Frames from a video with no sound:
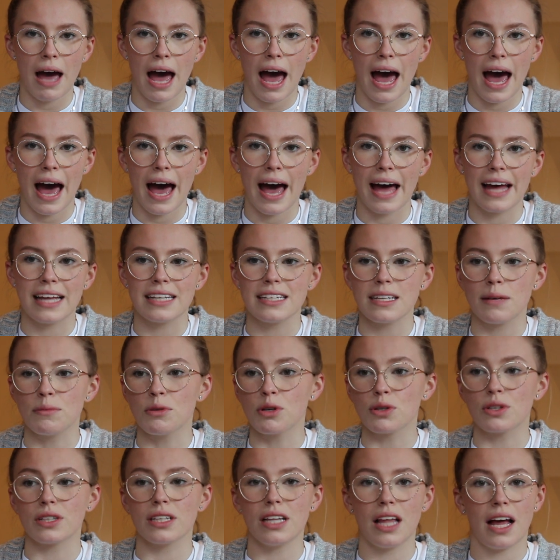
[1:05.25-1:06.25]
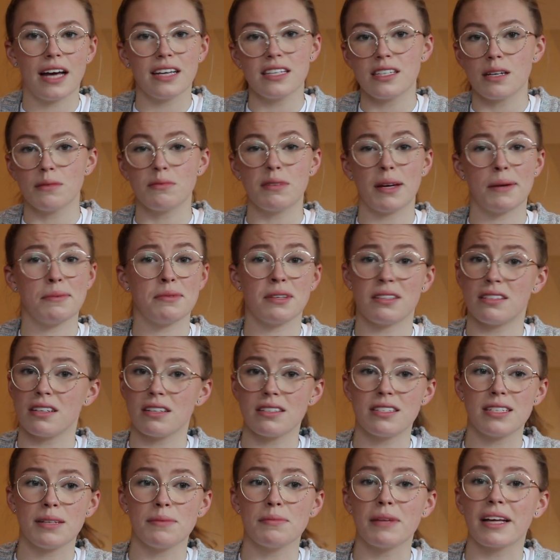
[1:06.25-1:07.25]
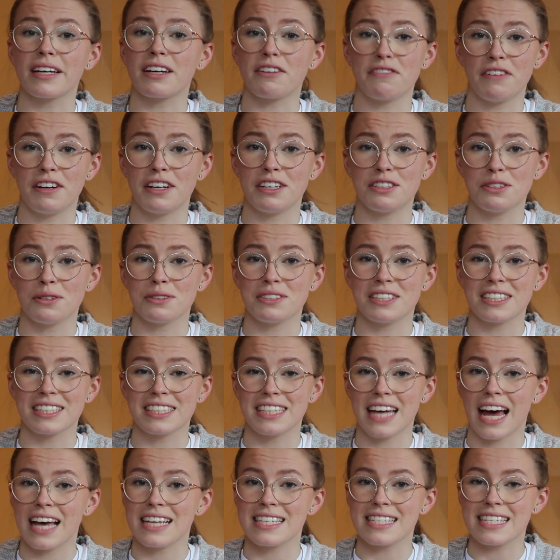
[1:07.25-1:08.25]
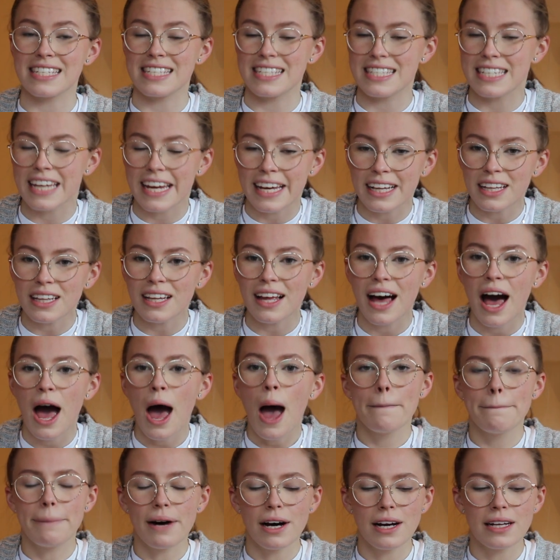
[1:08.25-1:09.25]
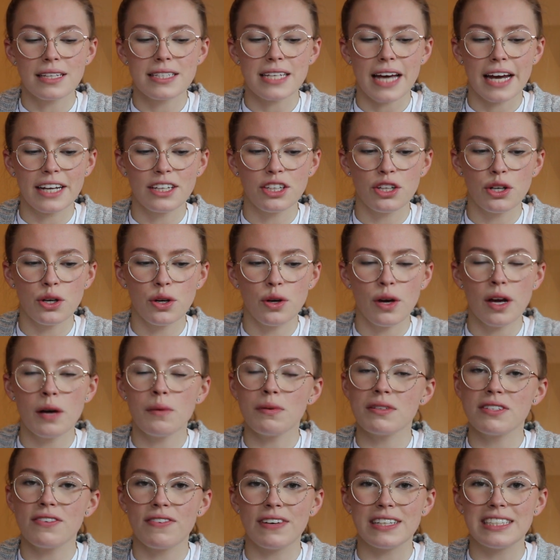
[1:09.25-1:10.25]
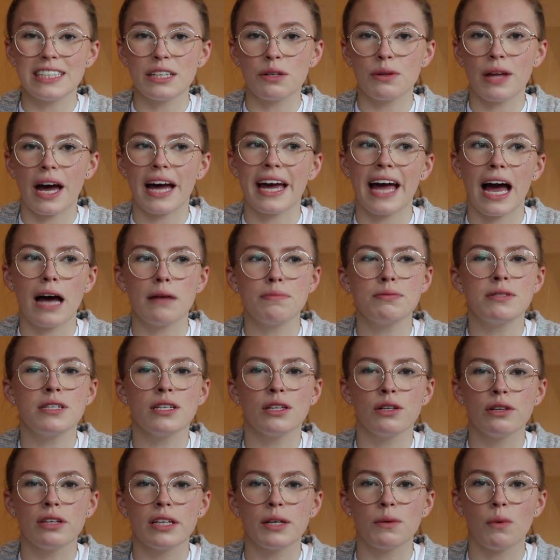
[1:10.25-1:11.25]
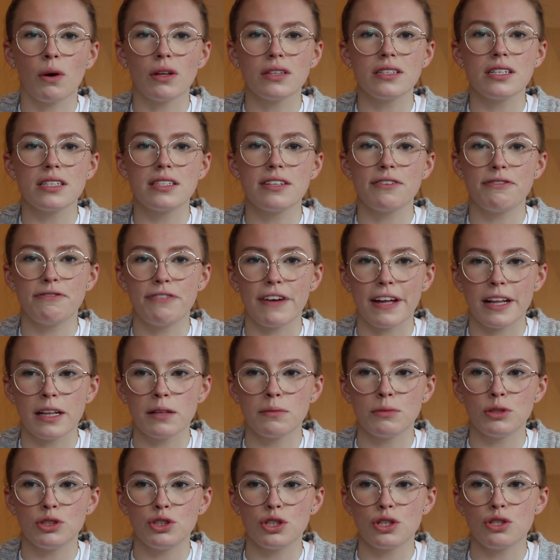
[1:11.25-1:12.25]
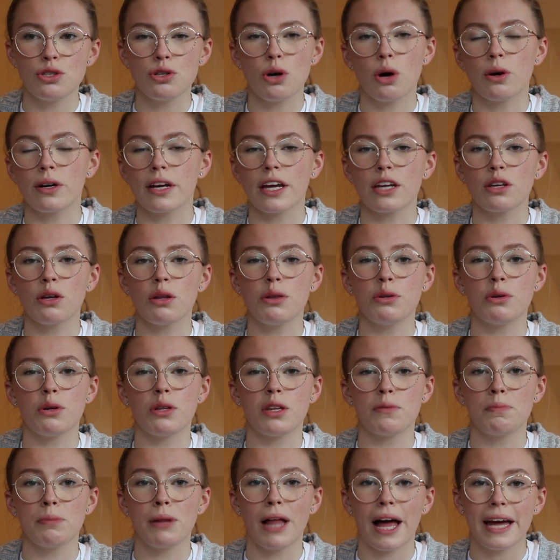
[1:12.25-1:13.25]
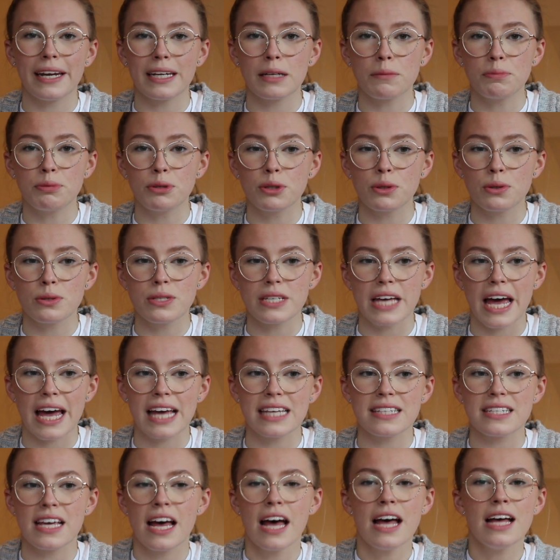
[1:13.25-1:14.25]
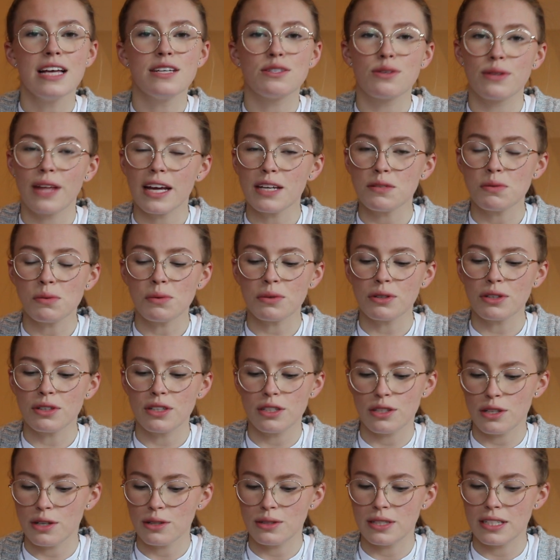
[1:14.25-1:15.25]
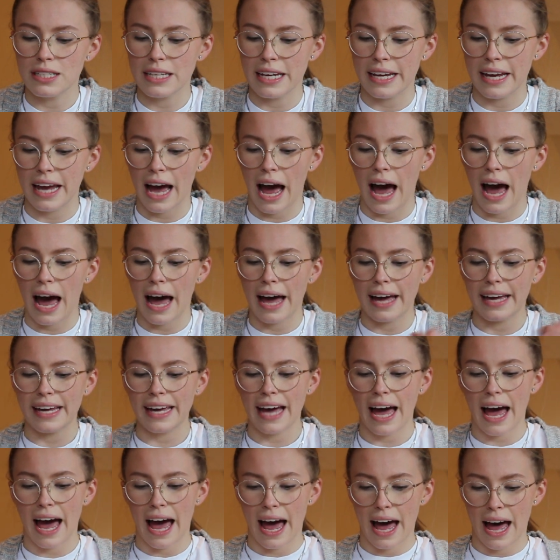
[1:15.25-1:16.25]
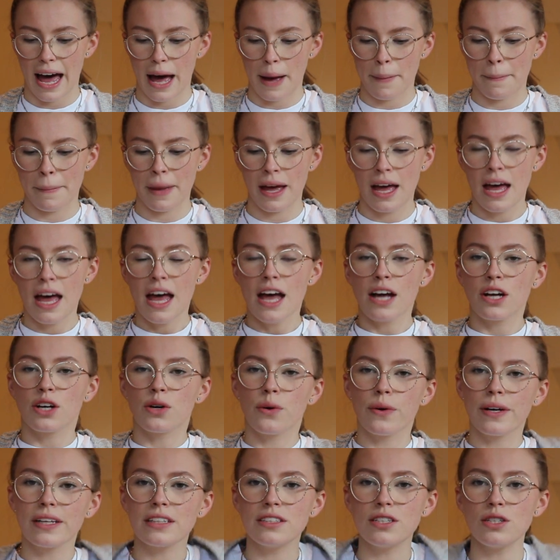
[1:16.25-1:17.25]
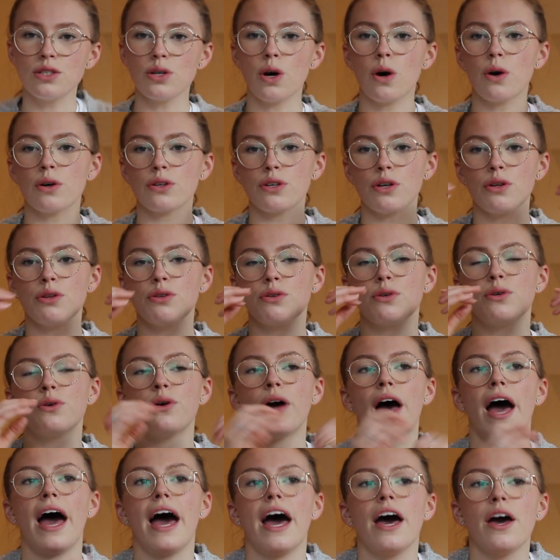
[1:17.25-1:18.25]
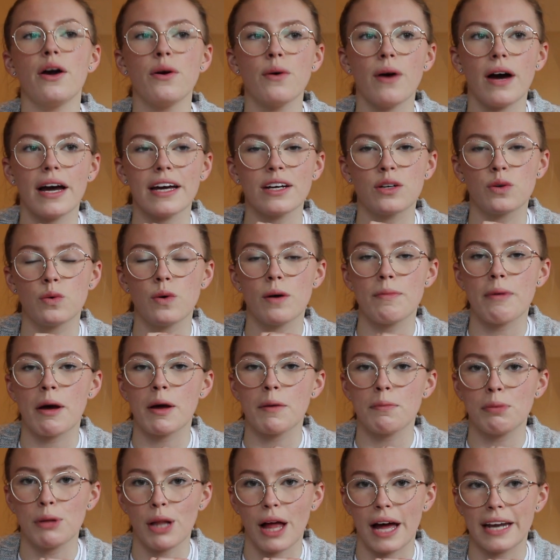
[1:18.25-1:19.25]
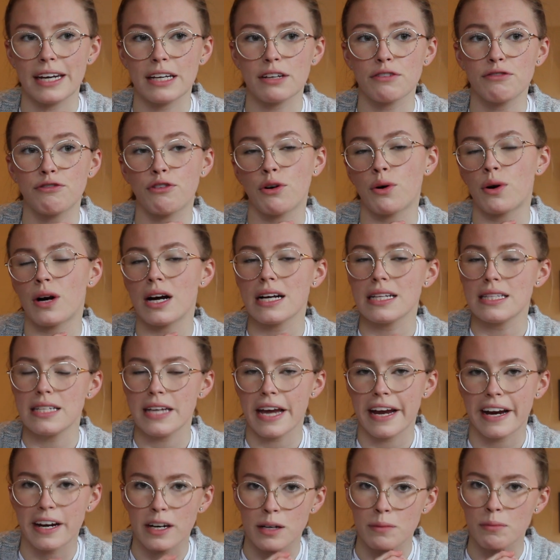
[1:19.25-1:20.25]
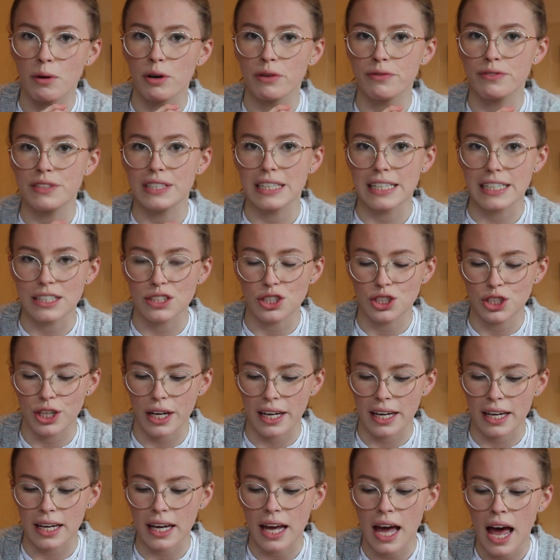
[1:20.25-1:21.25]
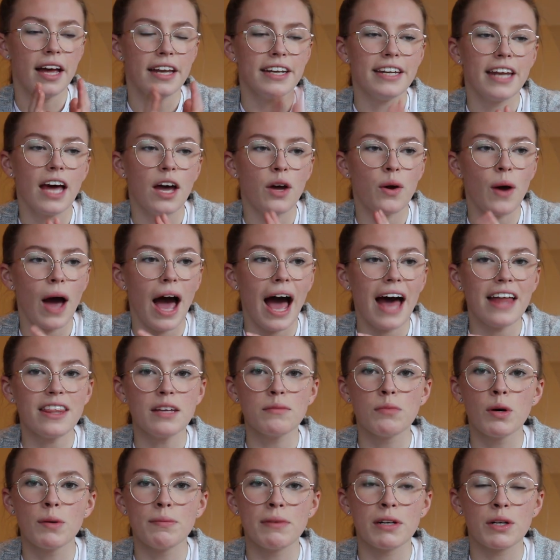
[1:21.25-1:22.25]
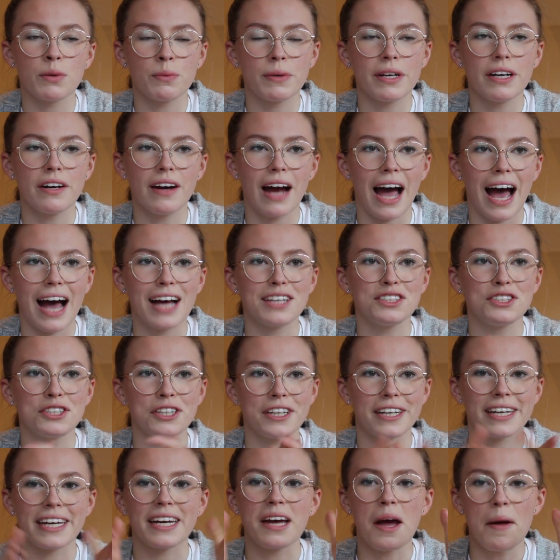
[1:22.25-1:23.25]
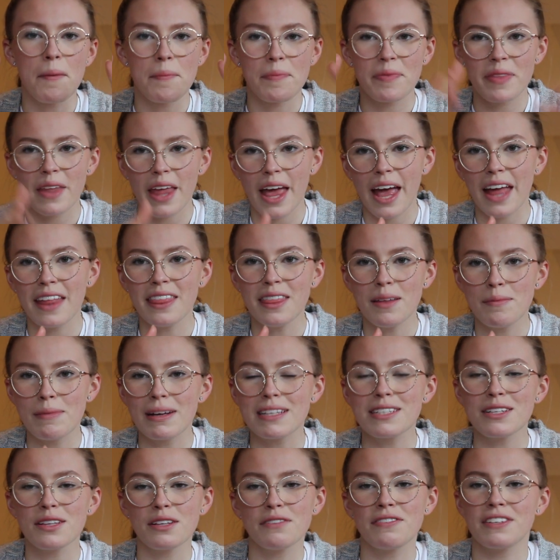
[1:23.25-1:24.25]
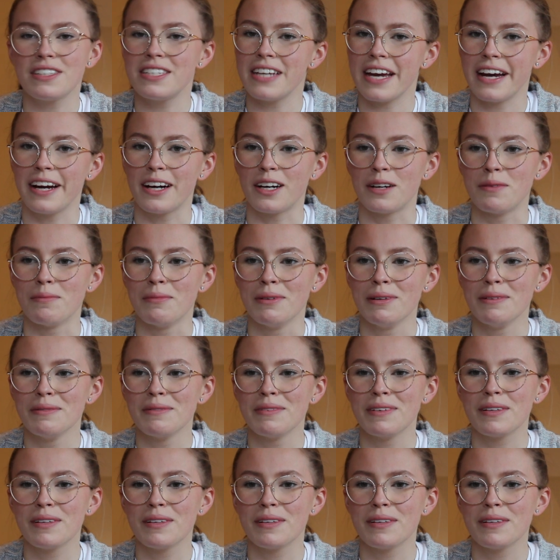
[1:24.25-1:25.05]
And I'm not gonna lie, sometimes it does seem like a very daunting task still. But I knew it was a video that I absolutely wanted to film, just talking you through the planning process. So that's what we're gonna do today. I am going to talk you through how I go about planning for a term of teaching. Now, at the moment, we are actually in the middle of a term.